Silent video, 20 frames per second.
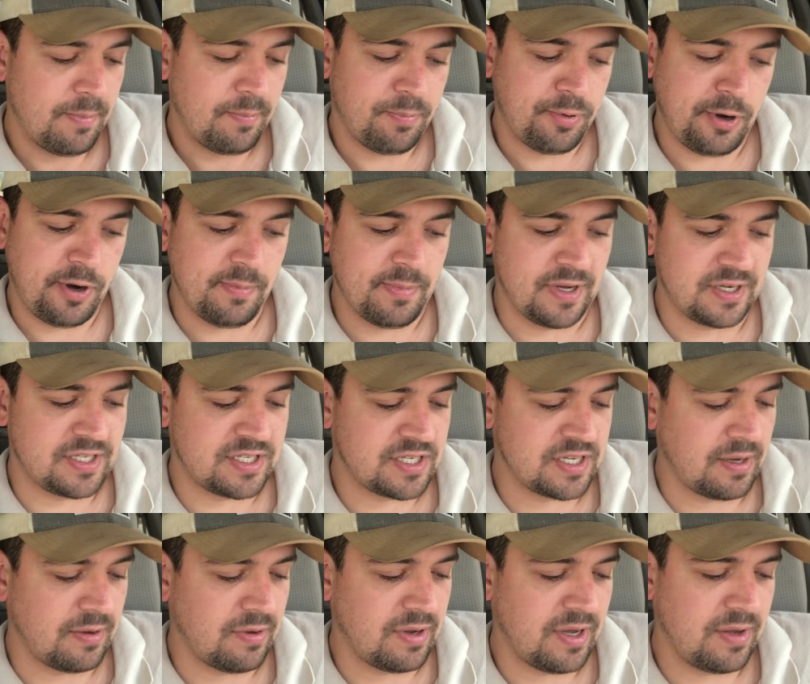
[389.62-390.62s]
Pretty much,
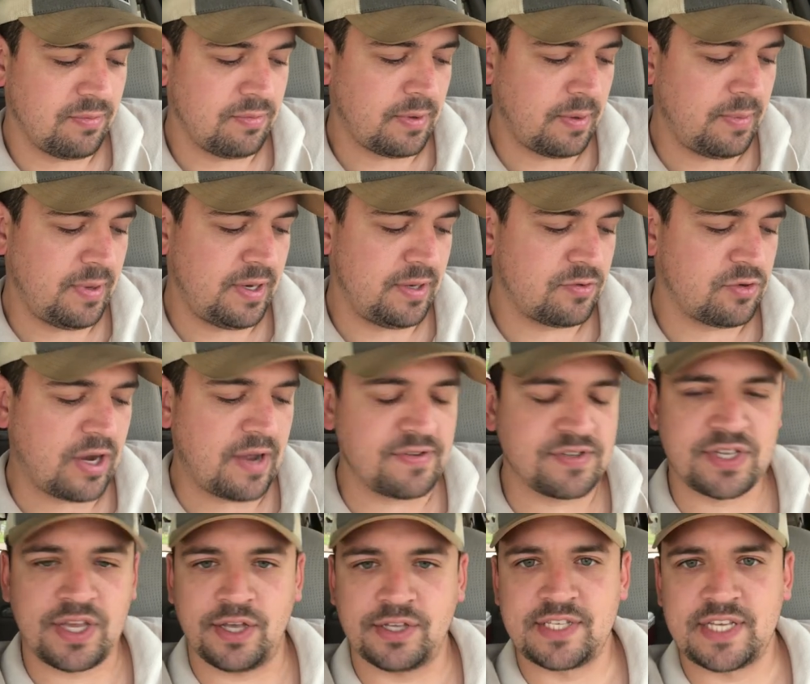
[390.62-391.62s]

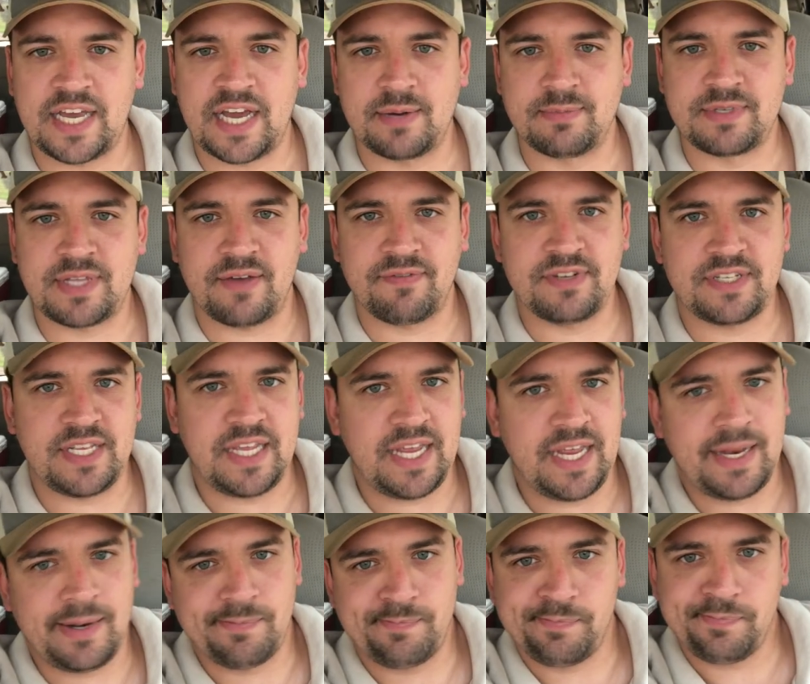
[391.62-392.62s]
Travis Kelce got him
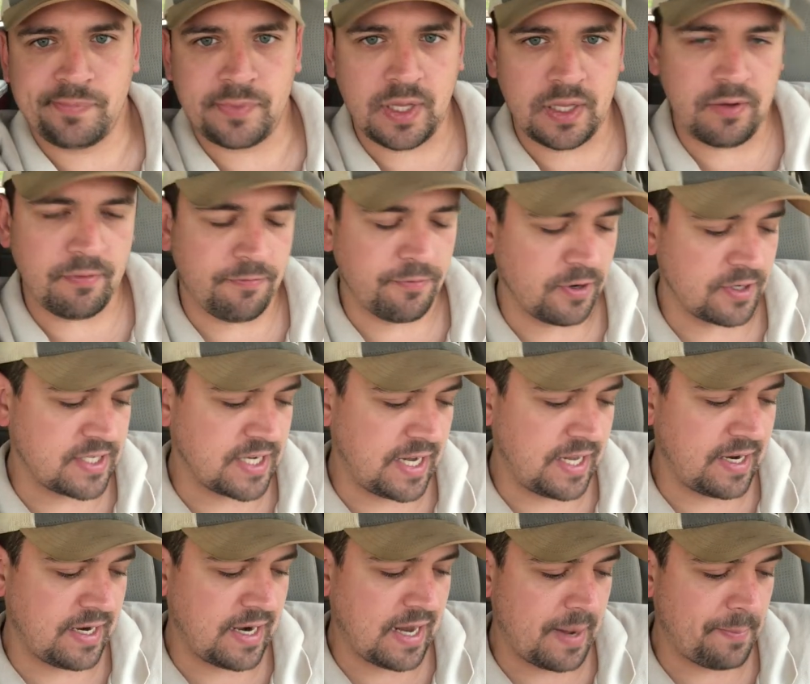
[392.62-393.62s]
17 for a
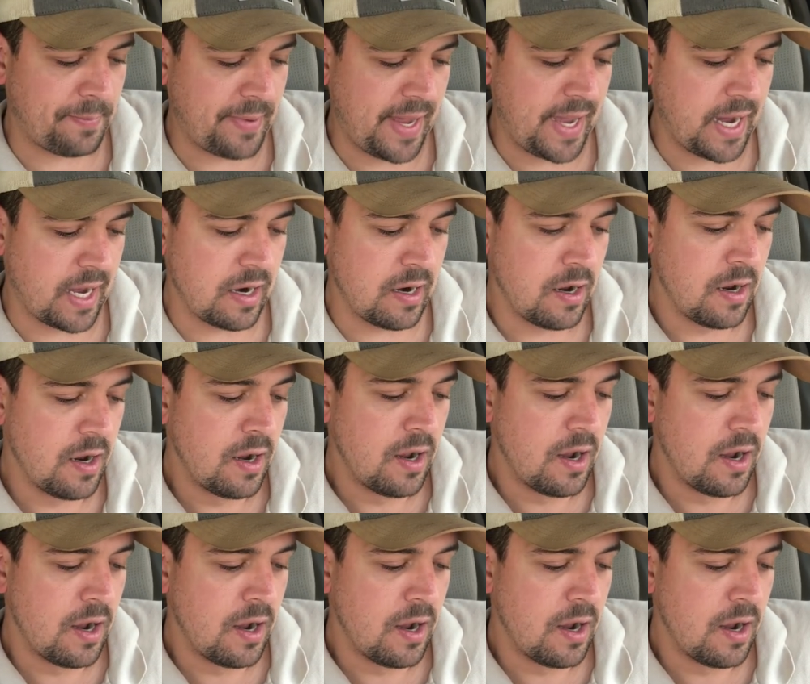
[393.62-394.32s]
tight end, not bad.